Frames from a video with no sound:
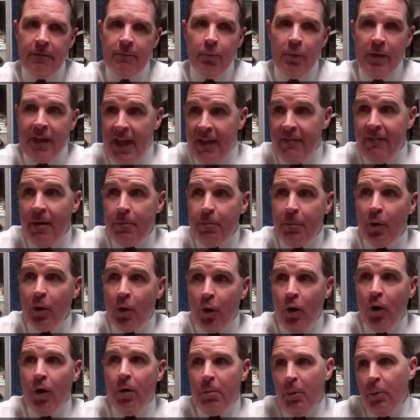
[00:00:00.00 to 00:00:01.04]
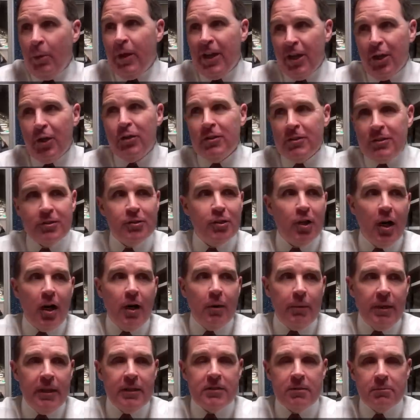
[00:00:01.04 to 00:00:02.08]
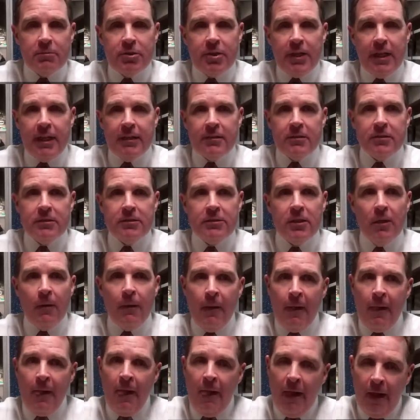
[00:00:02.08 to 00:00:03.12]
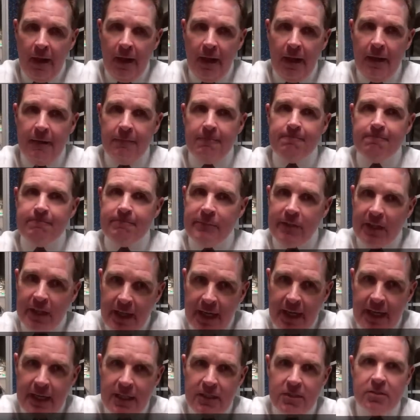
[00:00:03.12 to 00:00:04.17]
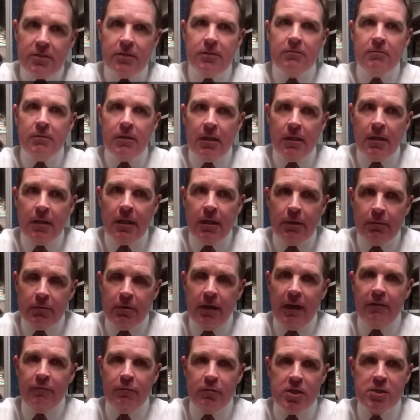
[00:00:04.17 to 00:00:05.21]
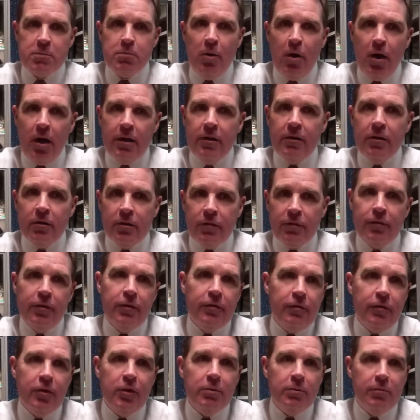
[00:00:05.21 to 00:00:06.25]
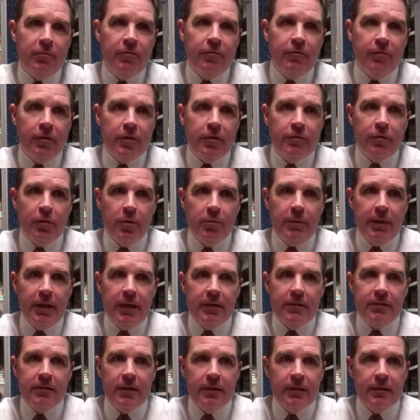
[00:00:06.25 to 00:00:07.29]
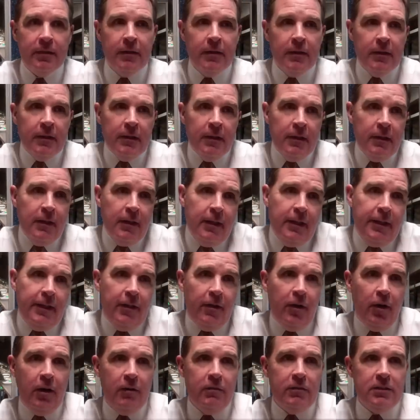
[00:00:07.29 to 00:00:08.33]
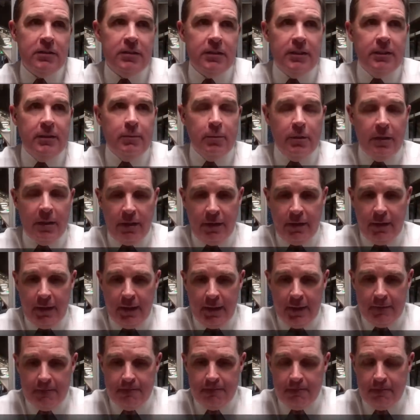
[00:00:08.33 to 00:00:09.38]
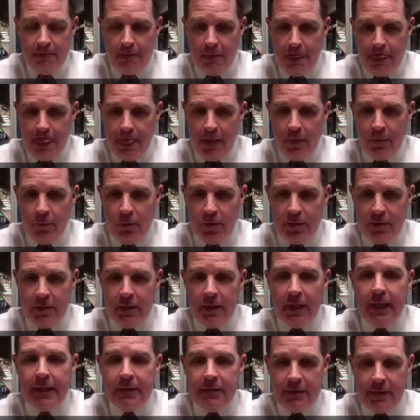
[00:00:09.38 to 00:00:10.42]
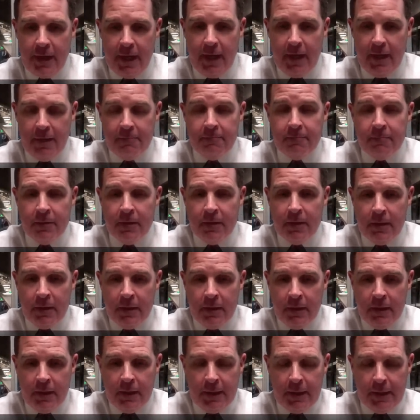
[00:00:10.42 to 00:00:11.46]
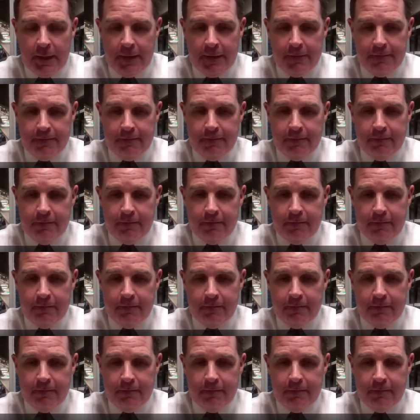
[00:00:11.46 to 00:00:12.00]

we gave up a goal, but we had a good start. We had some chances. So um, the guys are, are have responded in those first few first few minutes, and and obviously with uh, with tonight's game. Um,